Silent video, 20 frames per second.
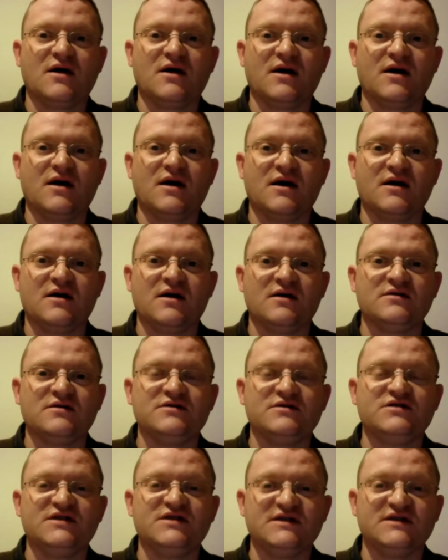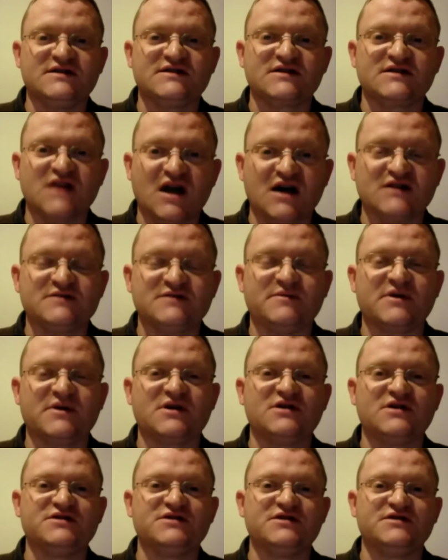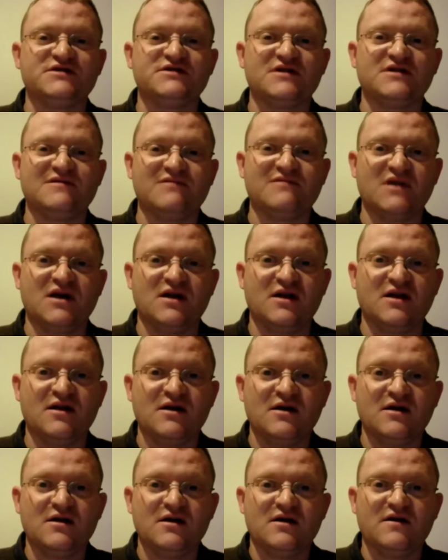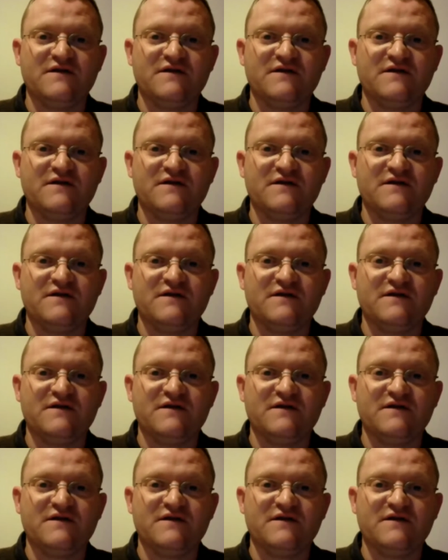to discuss, because there's a real